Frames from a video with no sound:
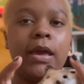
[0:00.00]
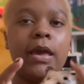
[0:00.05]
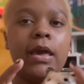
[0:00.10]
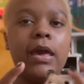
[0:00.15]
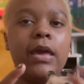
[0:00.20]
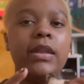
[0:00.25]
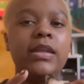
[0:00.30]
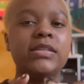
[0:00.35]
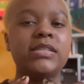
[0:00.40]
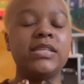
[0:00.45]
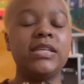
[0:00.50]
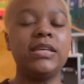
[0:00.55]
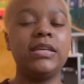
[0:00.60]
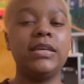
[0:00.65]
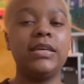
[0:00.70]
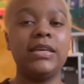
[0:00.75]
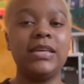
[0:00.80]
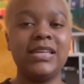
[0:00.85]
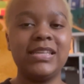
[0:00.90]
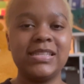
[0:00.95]
It is the
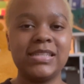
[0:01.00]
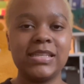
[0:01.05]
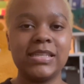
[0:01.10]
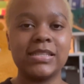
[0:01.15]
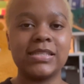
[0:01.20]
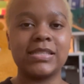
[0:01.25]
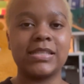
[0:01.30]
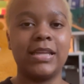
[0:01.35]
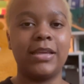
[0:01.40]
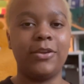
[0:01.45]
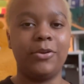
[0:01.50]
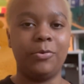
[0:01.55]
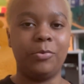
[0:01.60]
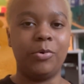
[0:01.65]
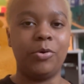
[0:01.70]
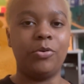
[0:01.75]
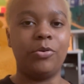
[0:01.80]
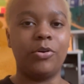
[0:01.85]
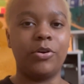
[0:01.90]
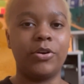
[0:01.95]
easiest thing you
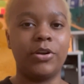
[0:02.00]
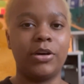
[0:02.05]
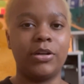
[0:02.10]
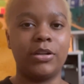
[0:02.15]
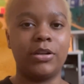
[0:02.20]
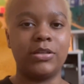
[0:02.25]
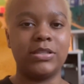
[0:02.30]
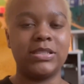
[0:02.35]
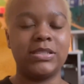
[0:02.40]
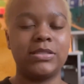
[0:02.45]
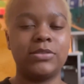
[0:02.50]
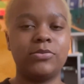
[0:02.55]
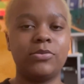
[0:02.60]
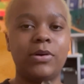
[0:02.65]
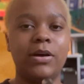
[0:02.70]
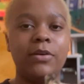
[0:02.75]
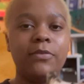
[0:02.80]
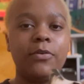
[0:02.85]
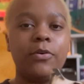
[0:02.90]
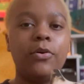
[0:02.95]
will learn on a
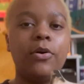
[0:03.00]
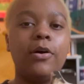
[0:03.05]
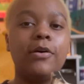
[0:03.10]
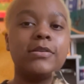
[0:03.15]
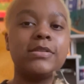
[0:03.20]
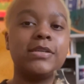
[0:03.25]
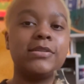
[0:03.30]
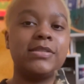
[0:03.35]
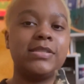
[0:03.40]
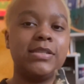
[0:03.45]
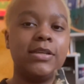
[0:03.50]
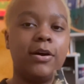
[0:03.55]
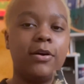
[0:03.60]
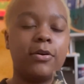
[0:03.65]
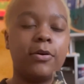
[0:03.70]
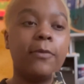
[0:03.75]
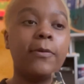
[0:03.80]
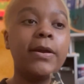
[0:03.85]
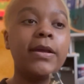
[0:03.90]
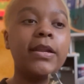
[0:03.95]
12-hole Alto C
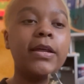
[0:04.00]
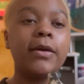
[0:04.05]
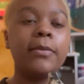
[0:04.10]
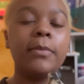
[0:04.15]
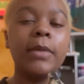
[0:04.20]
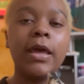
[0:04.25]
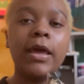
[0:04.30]
ocarina,